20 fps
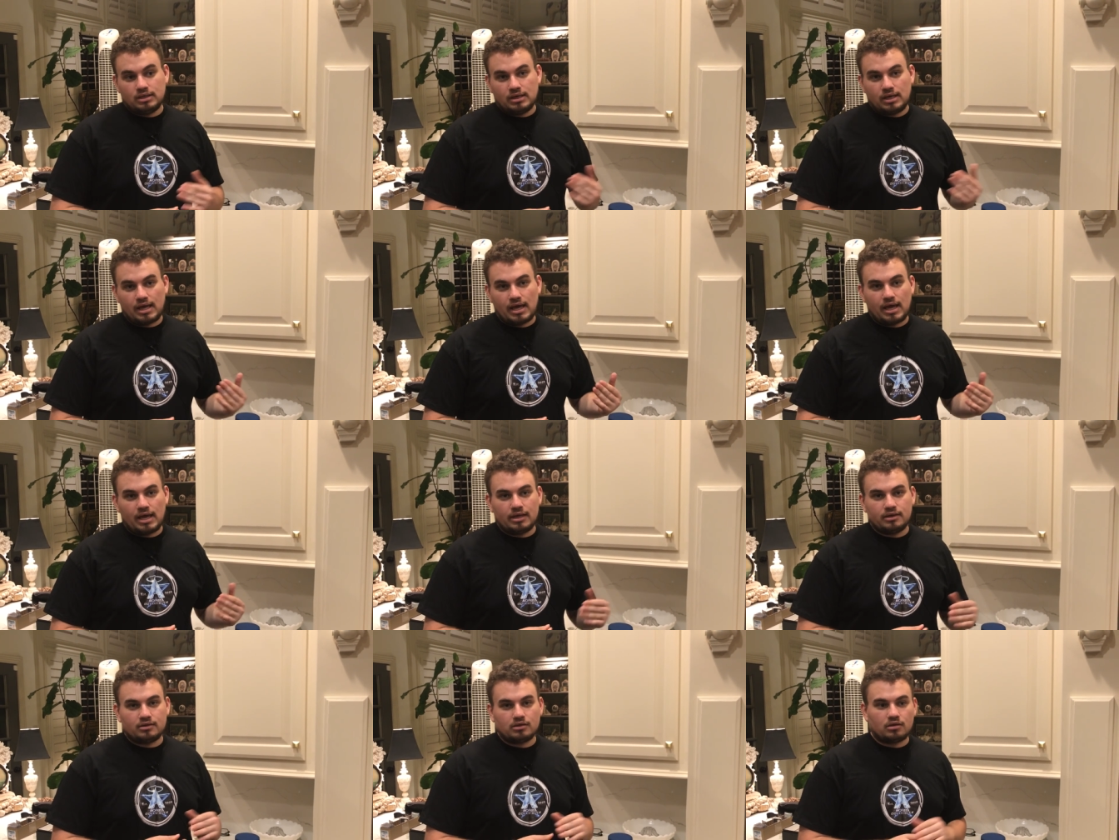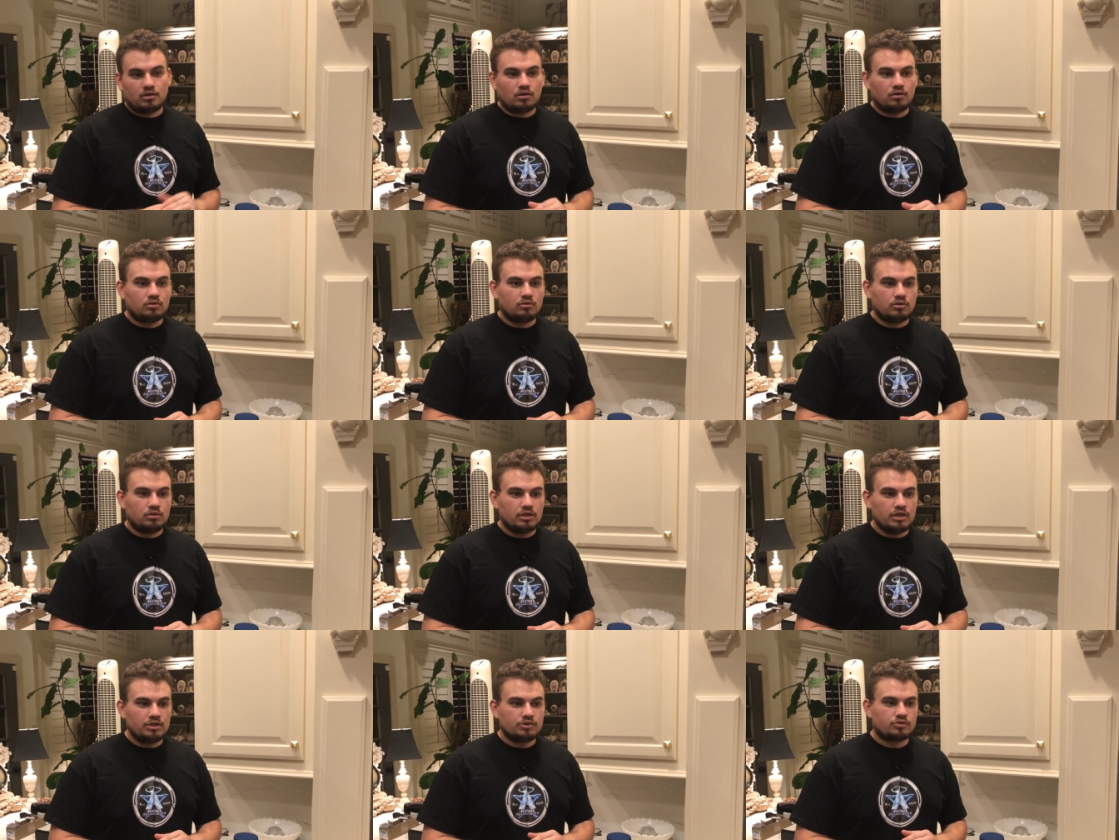And
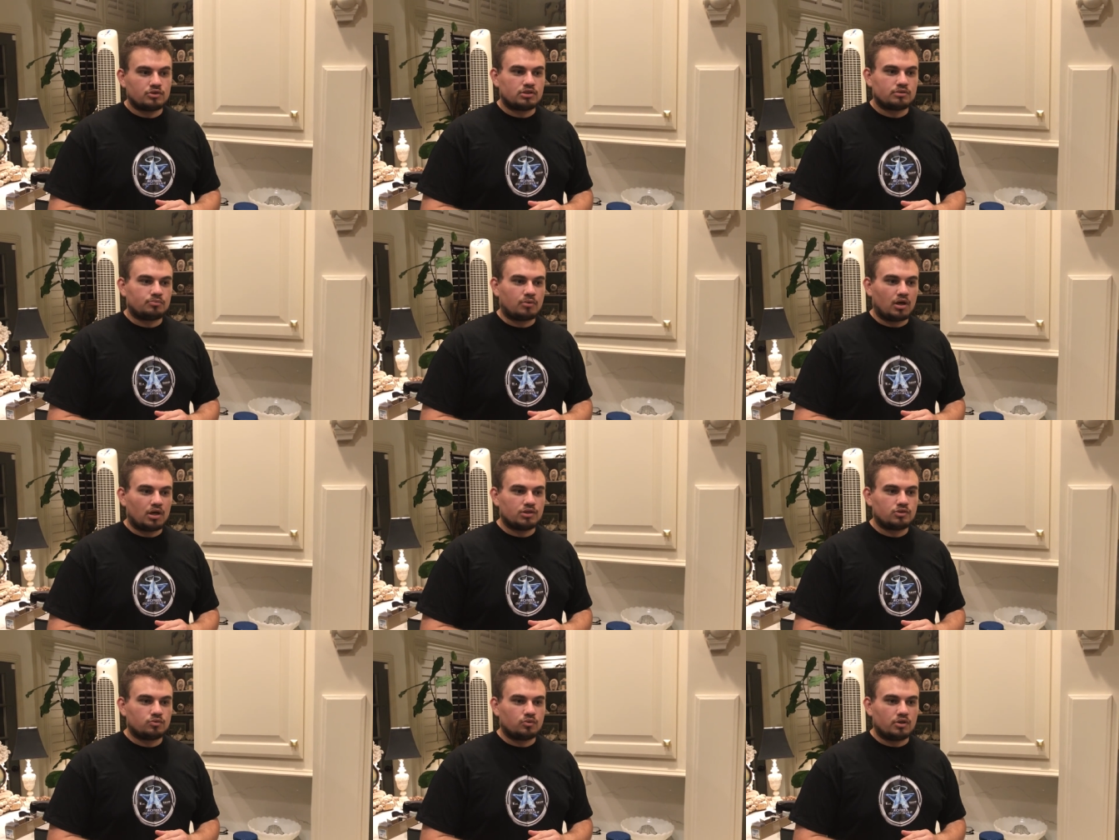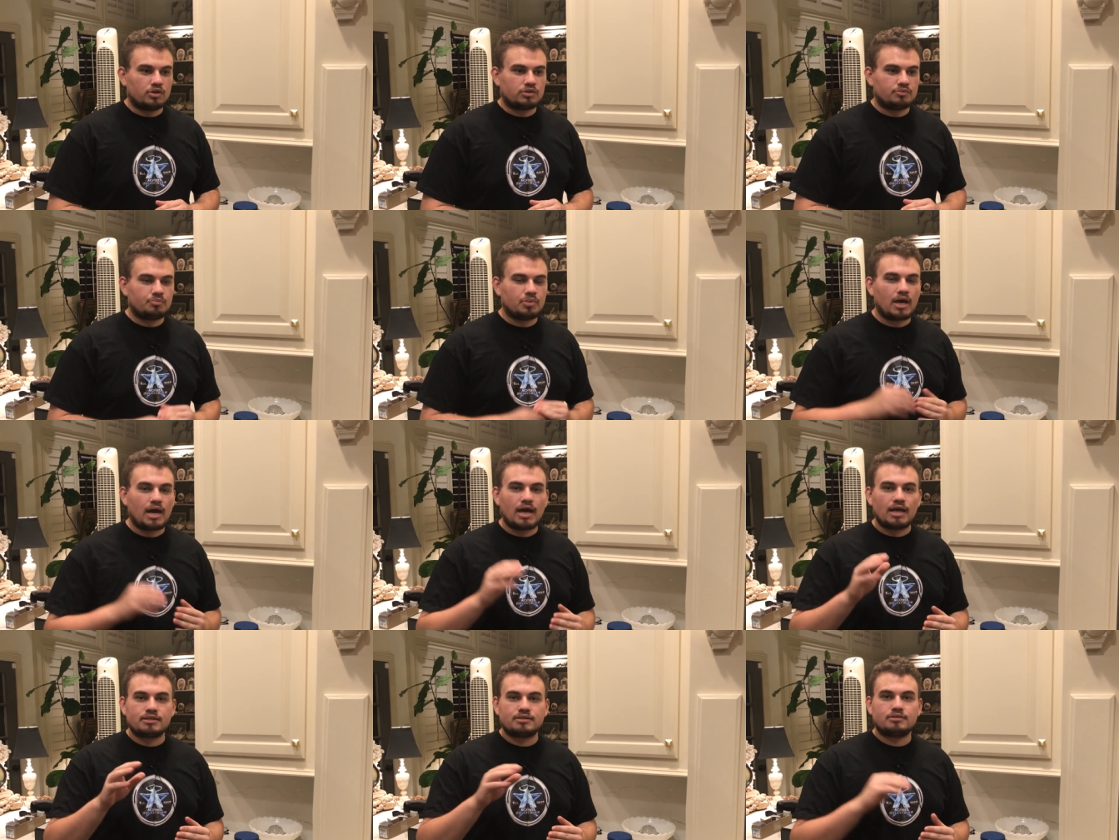his response was,
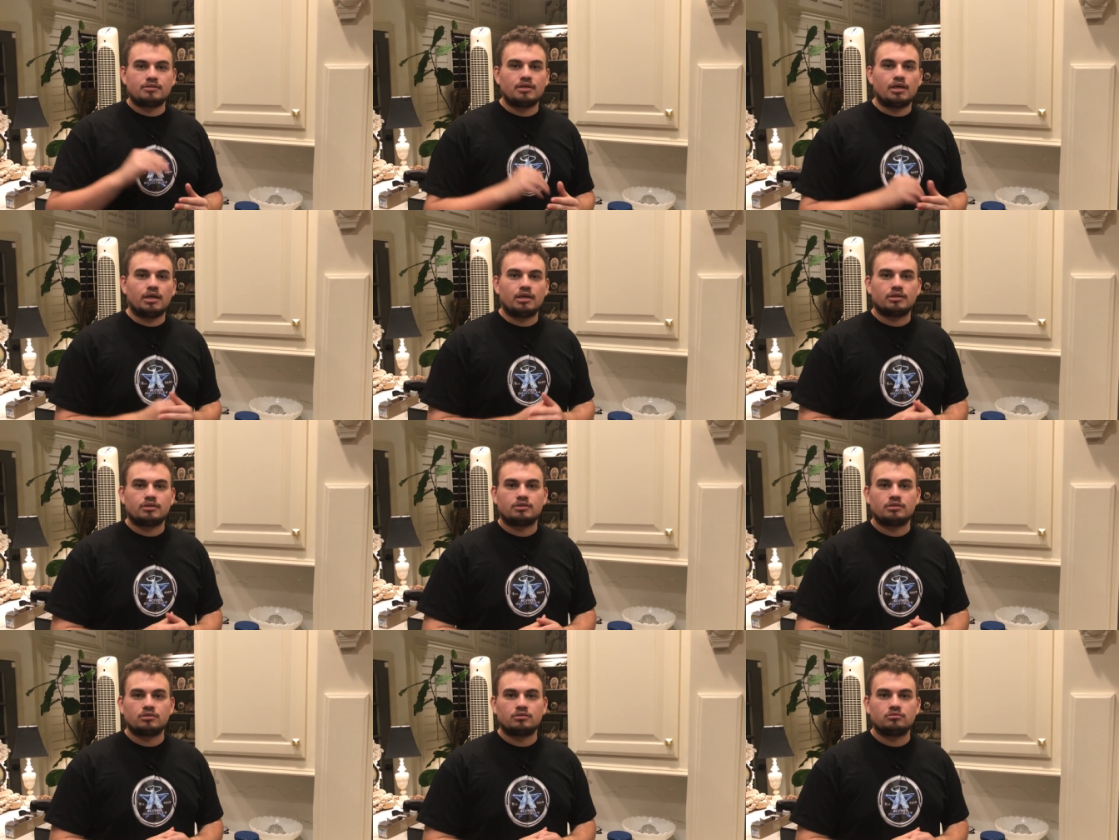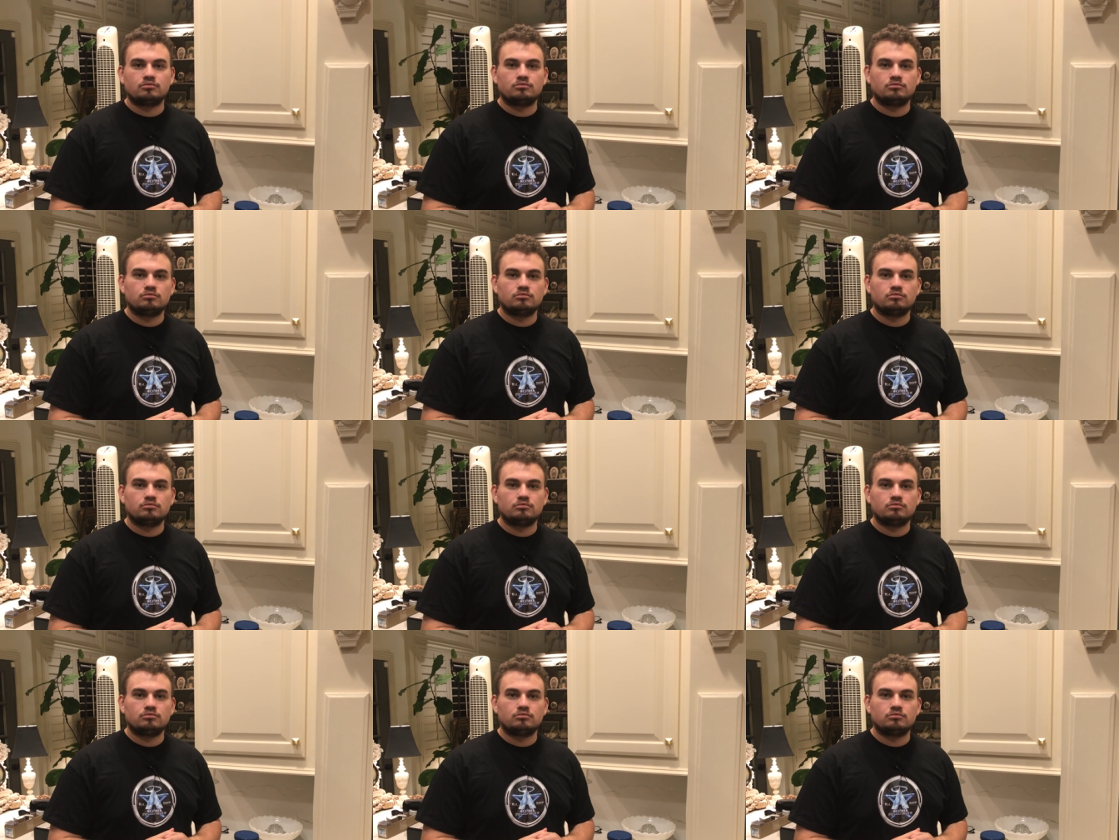pass thanks.